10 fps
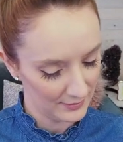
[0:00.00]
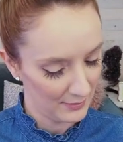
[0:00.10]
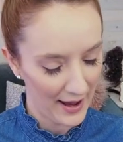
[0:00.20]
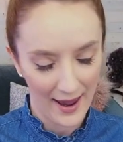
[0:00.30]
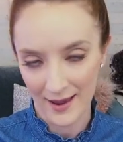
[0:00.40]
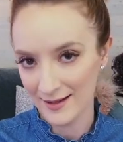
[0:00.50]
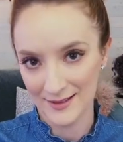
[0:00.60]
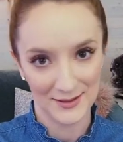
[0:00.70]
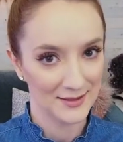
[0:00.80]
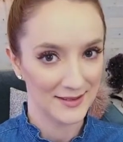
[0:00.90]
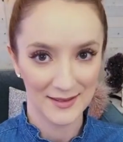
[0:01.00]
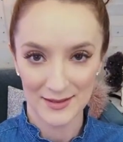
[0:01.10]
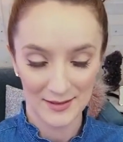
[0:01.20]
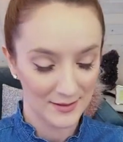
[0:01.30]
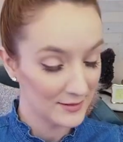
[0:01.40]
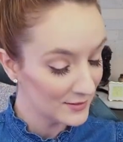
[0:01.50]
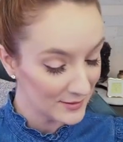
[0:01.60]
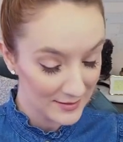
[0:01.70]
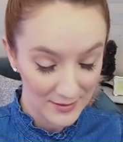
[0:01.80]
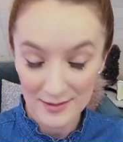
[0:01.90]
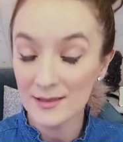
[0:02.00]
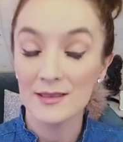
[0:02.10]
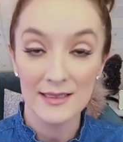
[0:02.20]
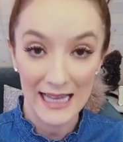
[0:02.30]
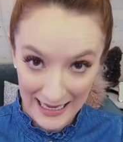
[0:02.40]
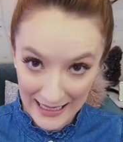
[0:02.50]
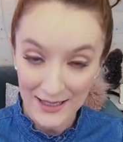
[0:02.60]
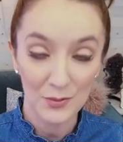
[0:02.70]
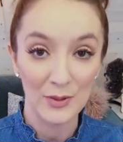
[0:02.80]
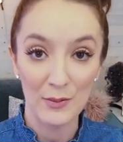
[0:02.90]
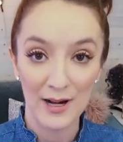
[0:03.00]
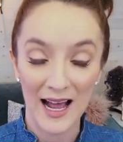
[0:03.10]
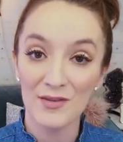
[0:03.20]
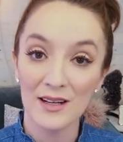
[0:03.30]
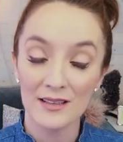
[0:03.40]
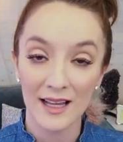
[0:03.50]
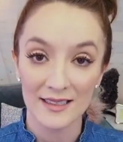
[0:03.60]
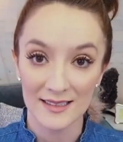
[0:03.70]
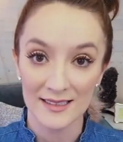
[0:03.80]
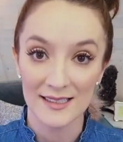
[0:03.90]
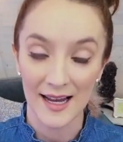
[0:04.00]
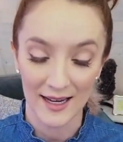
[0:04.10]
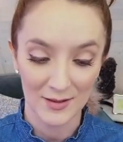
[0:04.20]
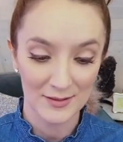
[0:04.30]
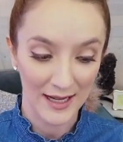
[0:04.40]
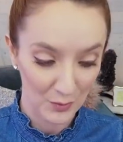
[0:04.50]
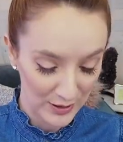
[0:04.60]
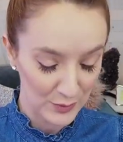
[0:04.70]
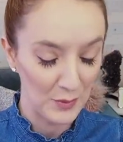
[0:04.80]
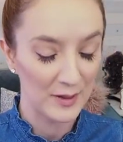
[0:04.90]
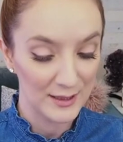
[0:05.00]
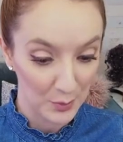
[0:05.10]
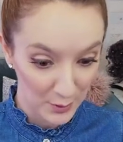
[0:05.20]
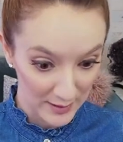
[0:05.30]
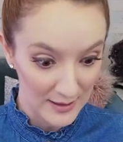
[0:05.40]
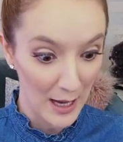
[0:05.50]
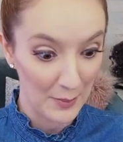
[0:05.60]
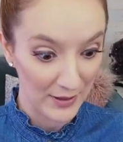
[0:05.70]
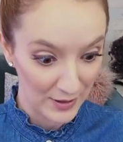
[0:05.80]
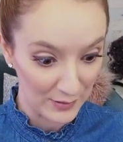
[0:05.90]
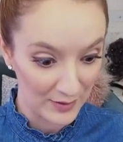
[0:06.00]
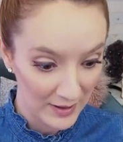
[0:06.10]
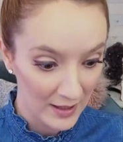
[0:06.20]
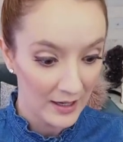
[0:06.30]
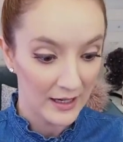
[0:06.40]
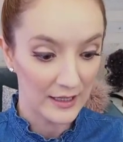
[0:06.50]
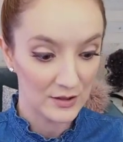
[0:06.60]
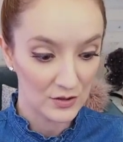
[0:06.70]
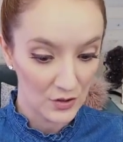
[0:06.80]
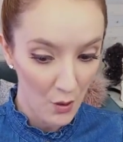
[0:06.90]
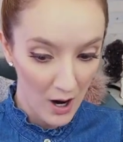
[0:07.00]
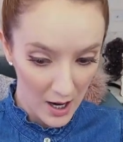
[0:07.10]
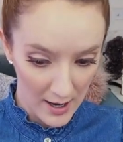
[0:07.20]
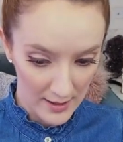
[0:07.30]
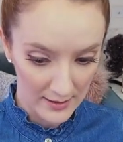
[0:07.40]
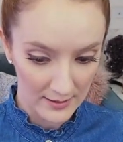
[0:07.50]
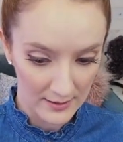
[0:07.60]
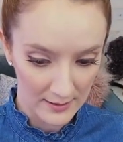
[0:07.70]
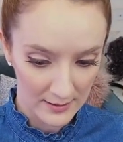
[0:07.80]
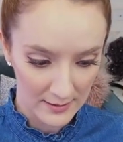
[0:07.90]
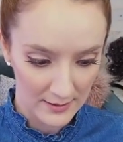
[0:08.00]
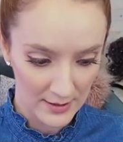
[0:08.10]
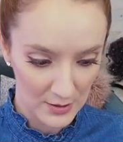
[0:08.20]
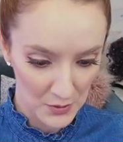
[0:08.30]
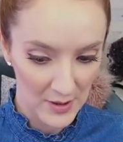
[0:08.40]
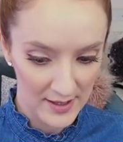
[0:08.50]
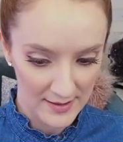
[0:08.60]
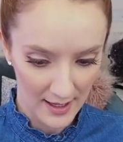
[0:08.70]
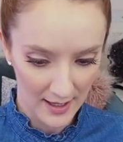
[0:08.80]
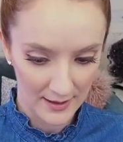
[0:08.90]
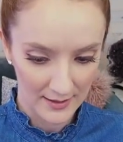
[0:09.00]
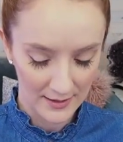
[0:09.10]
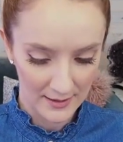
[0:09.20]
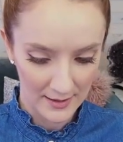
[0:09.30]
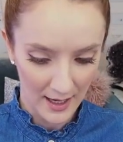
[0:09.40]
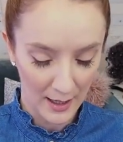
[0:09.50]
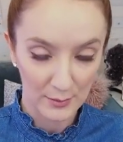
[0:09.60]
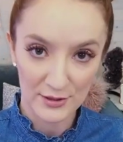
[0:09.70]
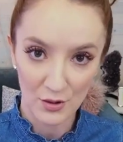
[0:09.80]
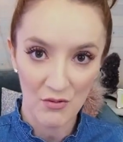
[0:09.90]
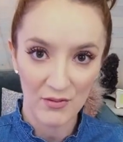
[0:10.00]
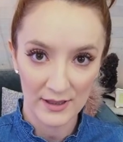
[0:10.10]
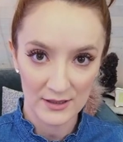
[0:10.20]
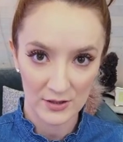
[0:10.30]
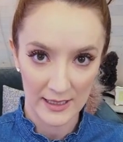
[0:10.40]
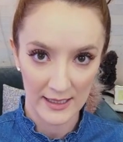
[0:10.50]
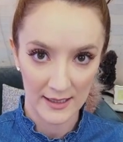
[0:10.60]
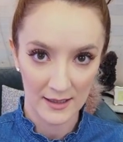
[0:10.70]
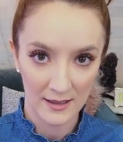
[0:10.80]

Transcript: man, like we would have a lesson today in which we would explore the topic of, it's so hard to do this thing and I'm so frustrated